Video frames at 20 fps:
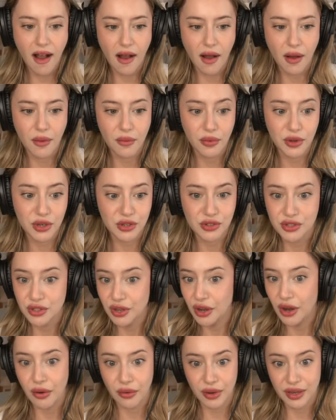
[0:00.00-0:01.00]
which,
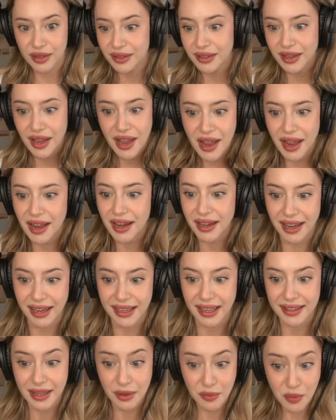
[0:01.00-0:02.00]
like
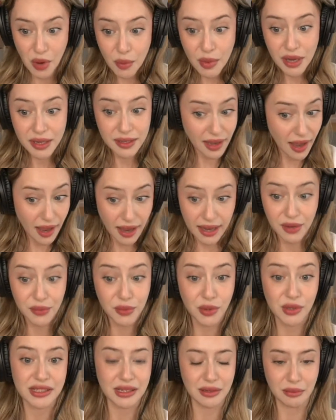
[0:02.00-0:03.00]
at that moment, yeah, it
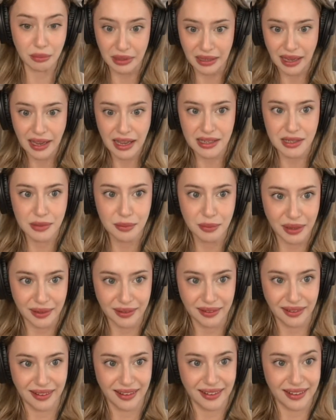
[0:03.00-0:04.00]
was unplanned,
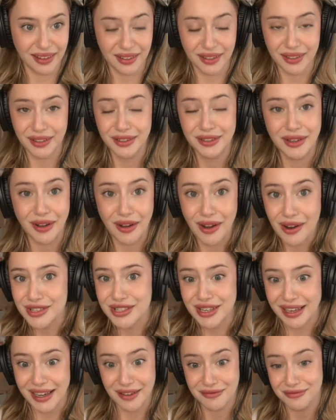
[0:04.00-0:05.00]
but gosh,
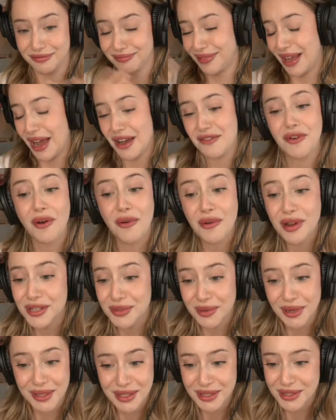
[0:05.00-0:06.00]
like I've always
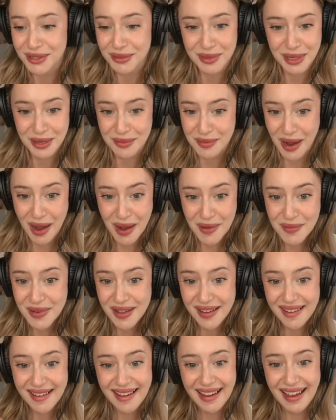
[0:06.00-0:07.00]
wanted to be a mom.
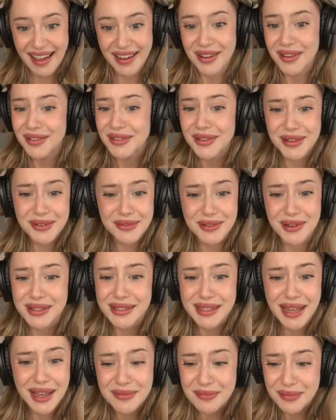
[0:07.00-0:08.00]
And although it
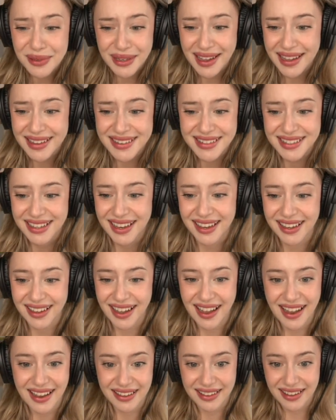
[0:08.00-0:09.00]
was unplanned, like
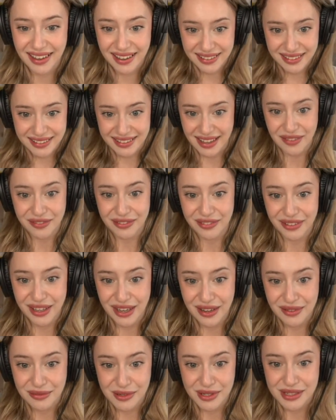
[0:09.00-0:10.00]

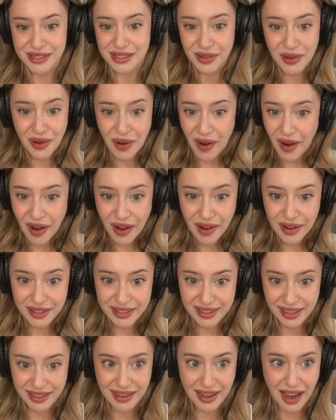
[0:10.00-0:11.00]
it was still hard.
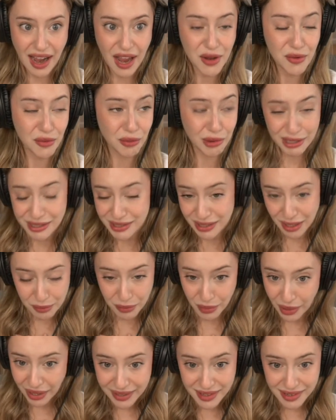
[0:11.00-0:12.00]
And I wish that
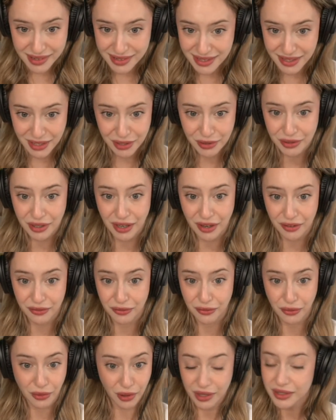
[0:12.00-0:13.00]
pregnancy could have
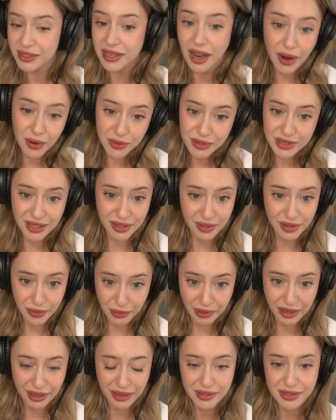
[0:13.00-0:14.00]
worked out either
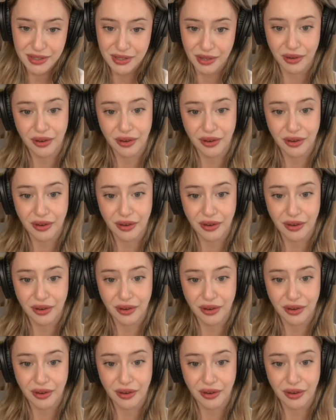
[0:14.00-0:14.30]
way. So,